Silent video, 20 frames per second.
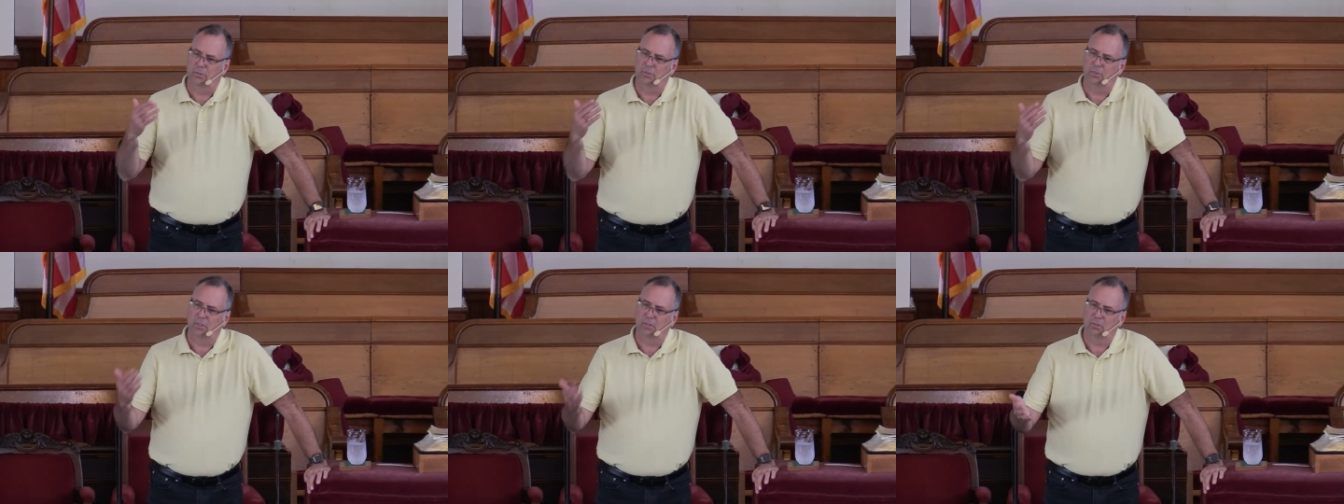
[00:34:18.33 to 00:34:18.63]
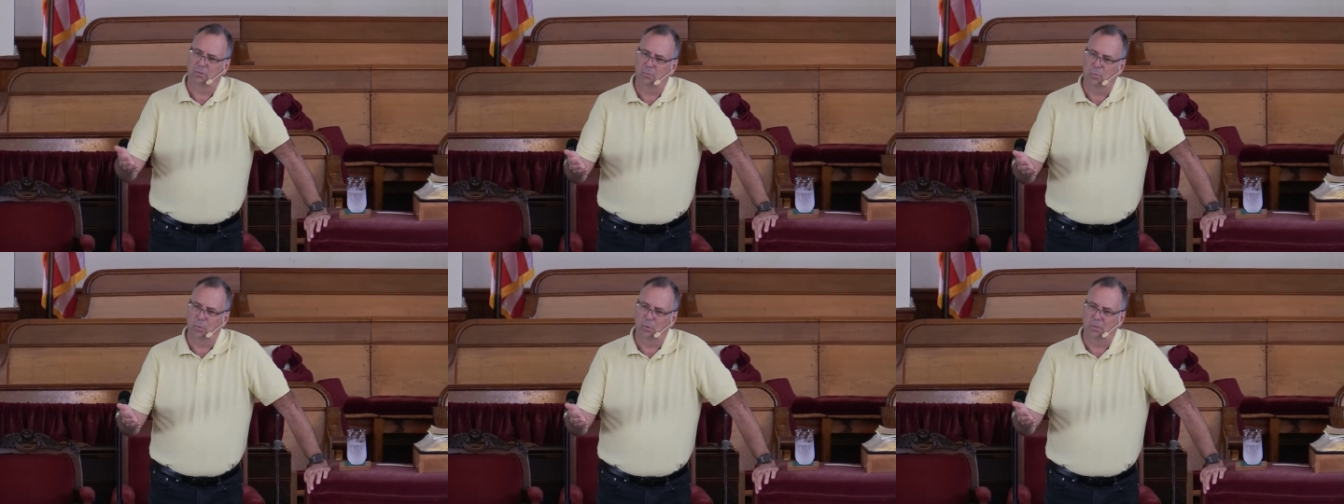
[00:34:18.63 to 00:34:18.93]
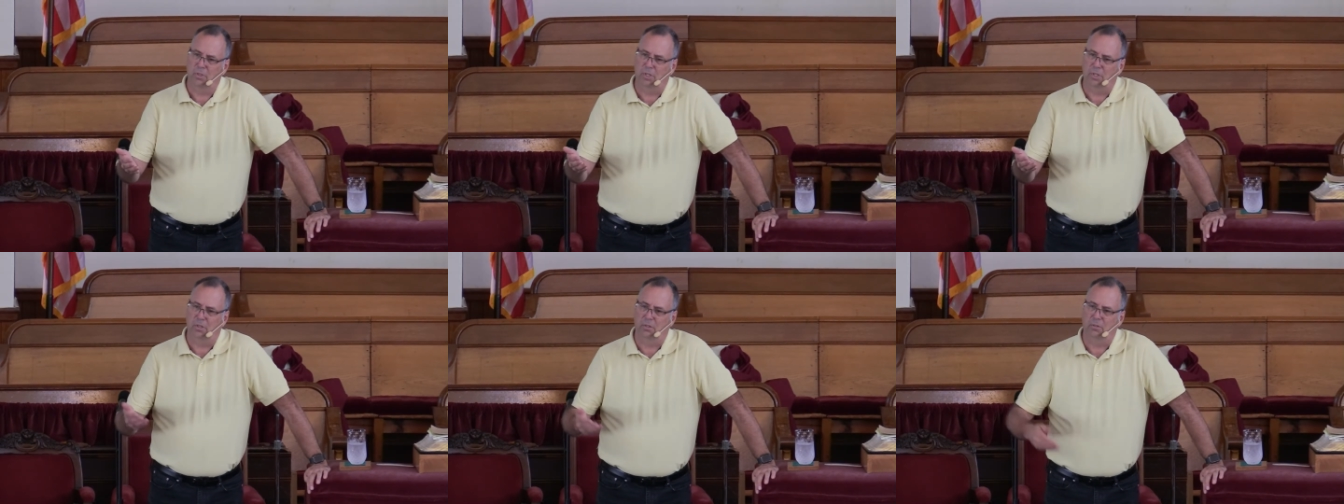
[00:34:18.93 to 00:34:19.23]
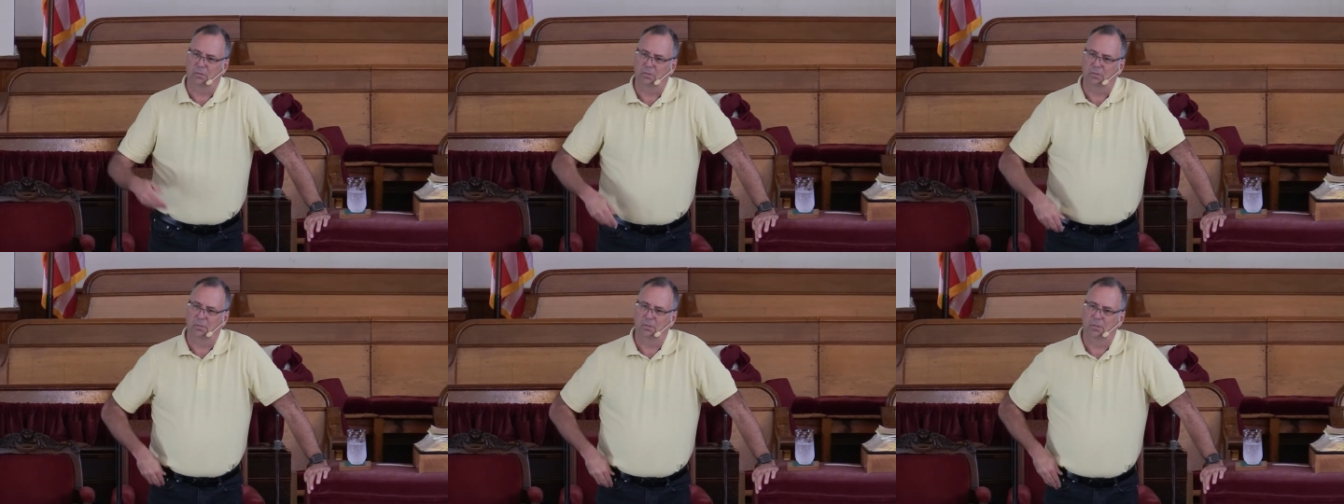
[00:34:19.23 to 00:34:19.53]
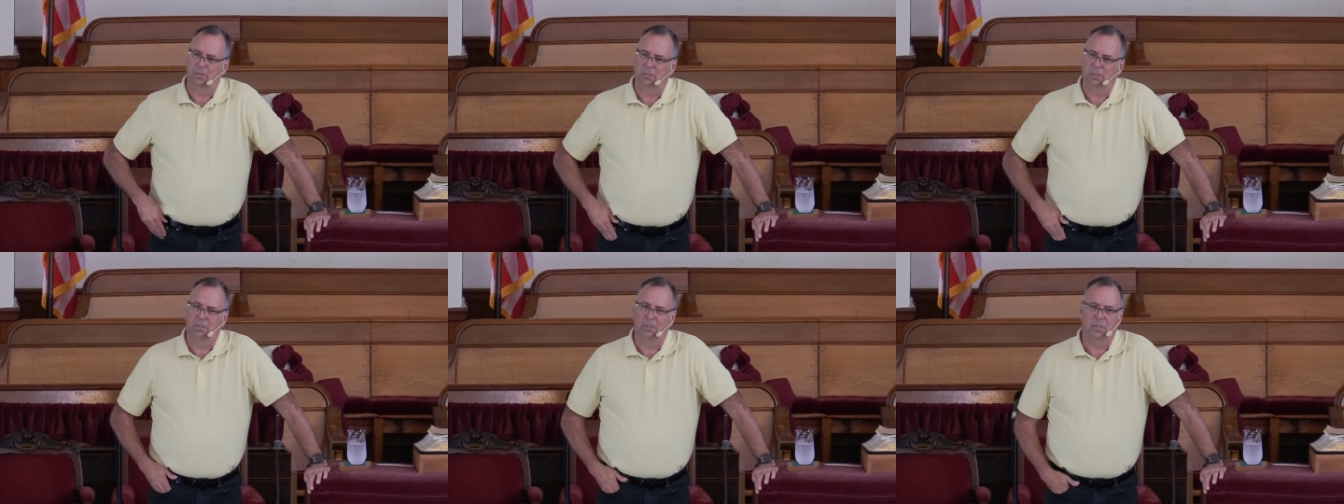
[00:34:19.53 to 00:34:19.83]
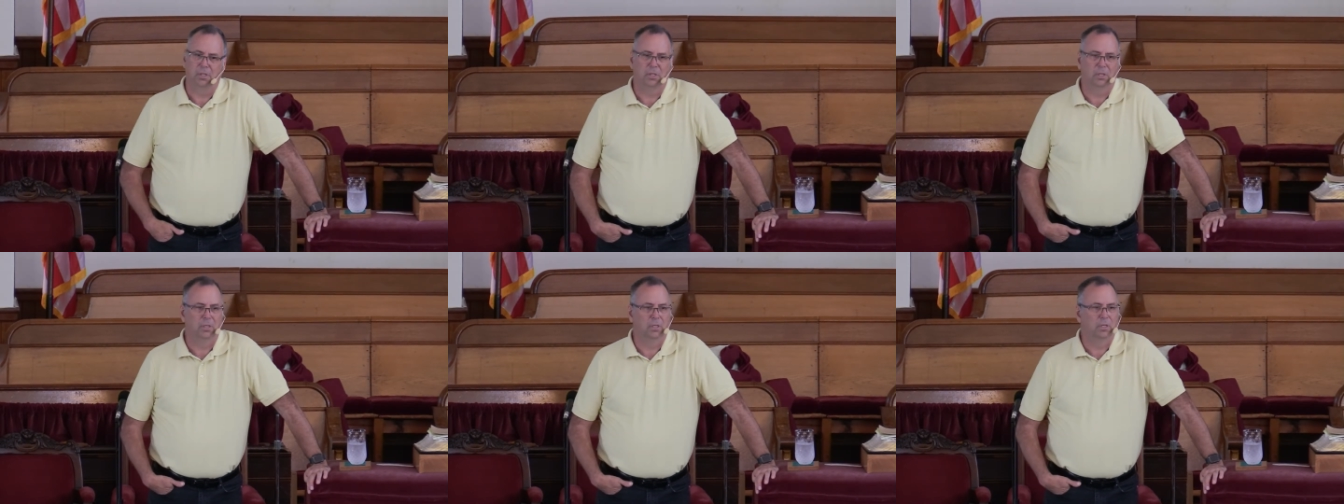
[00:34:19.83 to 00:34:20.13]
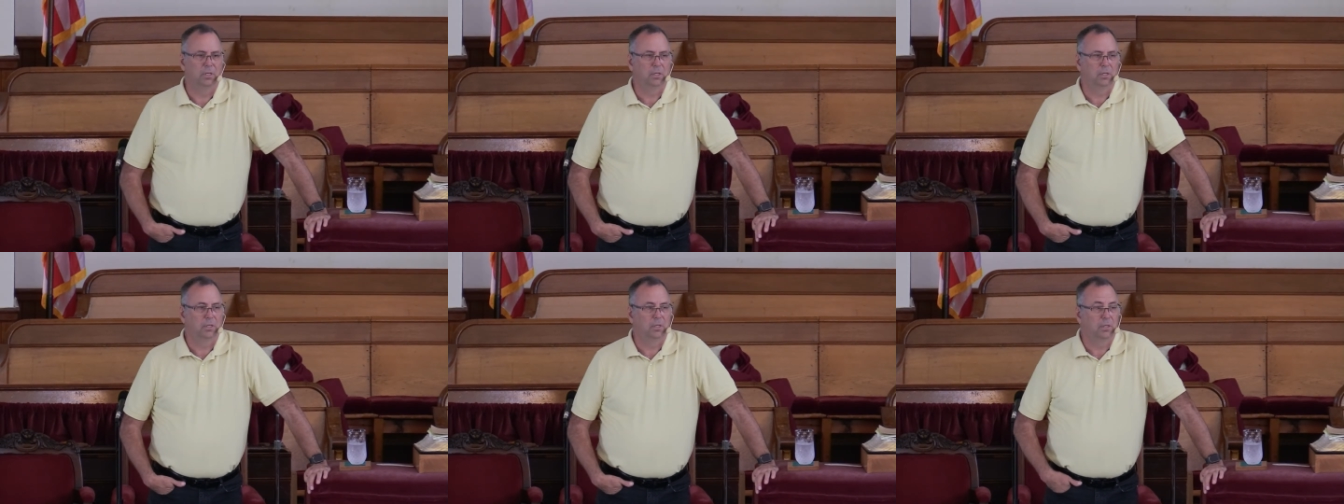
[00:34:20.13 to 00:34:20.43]
six more years.
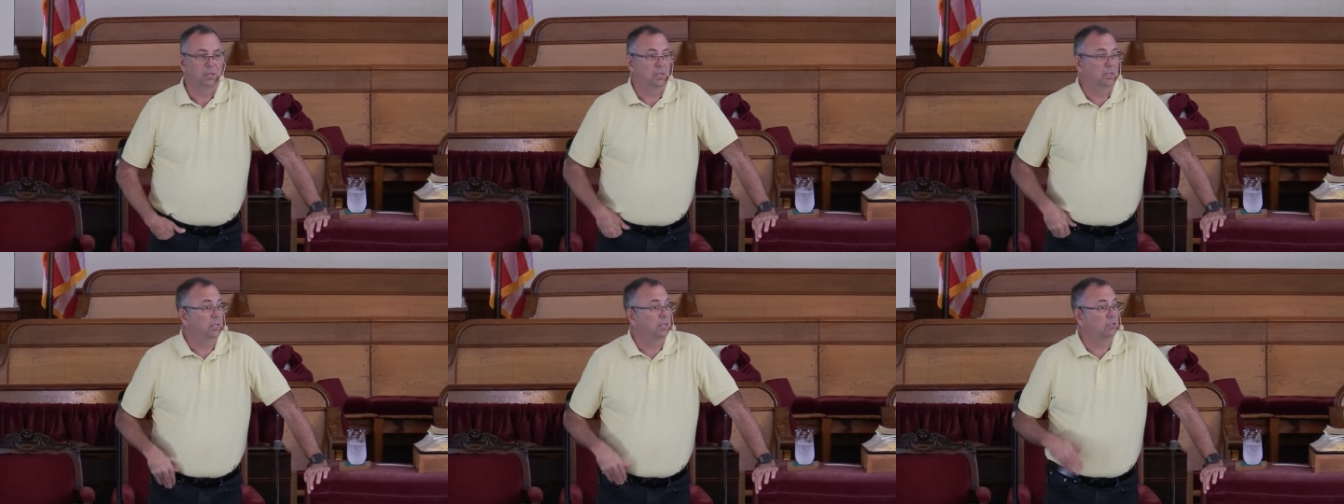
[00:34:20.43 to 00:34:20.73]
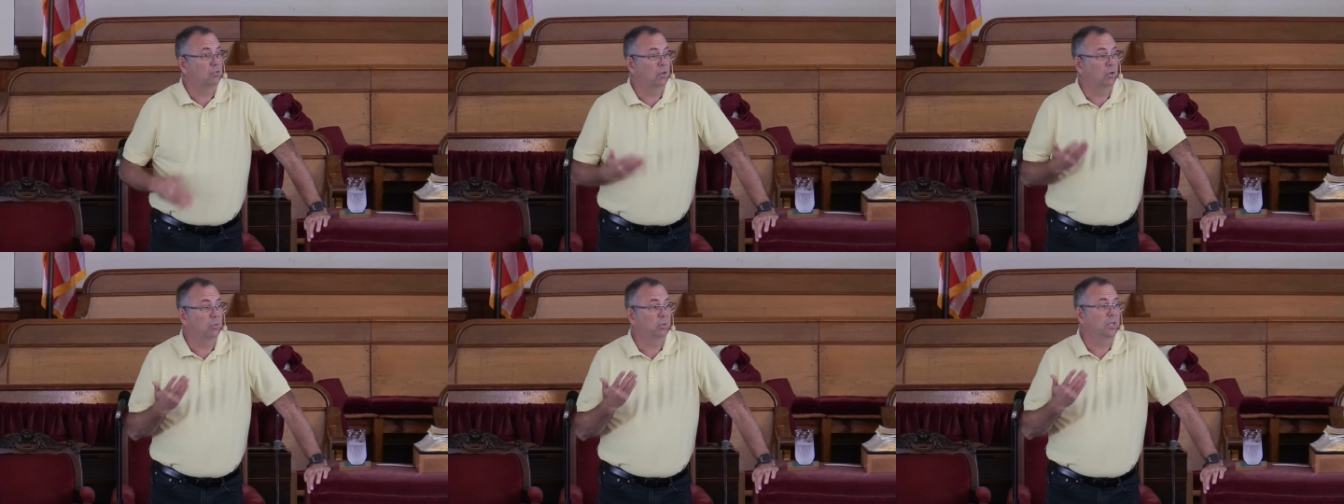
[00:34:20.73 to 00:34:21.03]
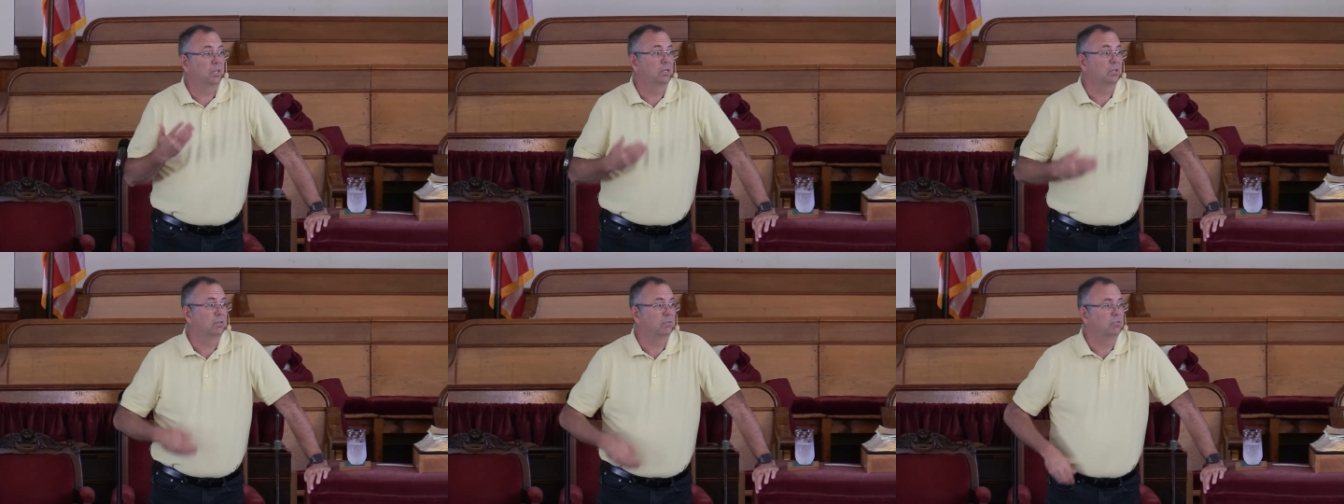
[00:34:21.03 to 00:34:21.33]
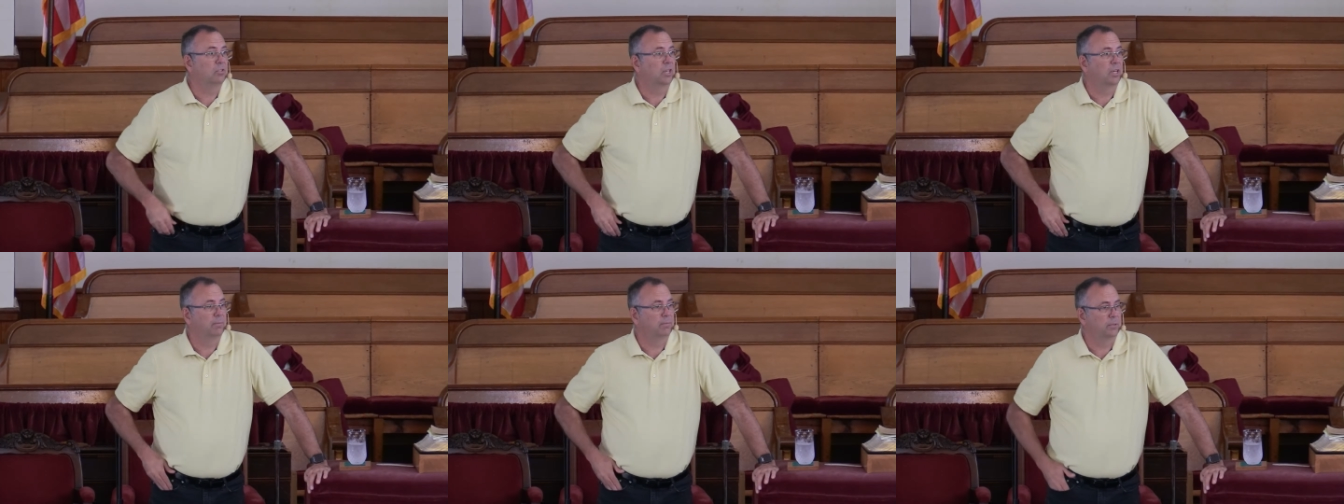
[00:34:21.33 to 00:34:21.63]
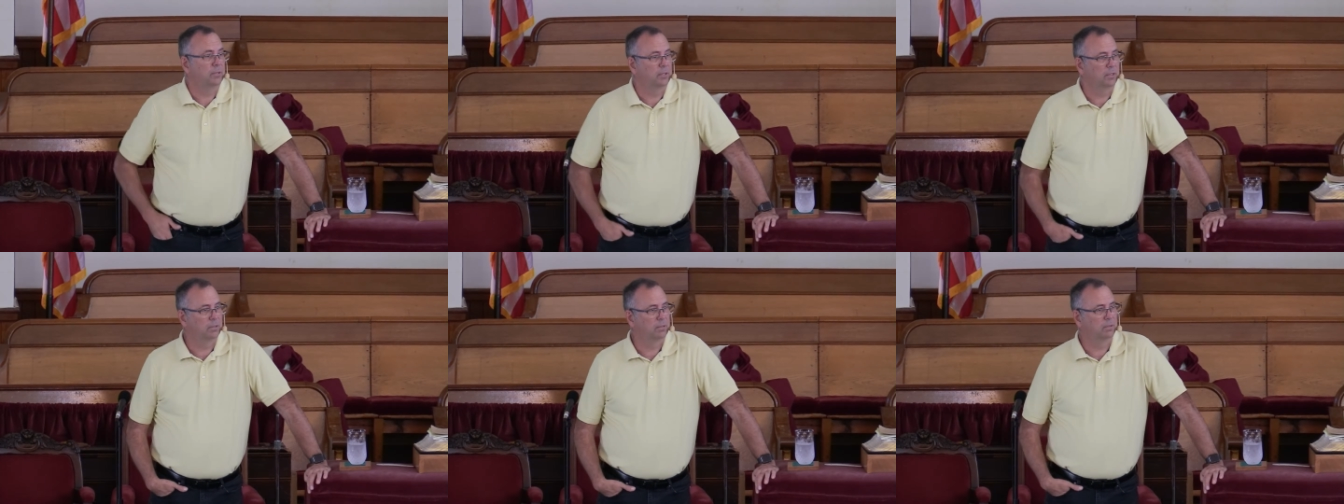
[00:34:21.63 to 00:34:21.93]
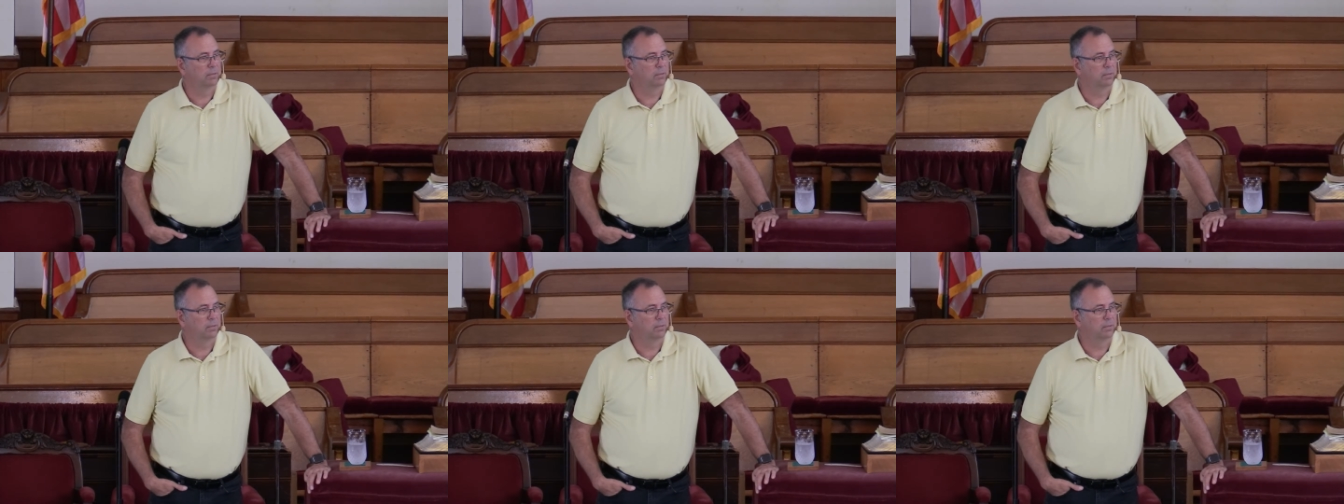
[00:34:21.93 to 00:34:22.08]
And that's all we hear of Jephthah.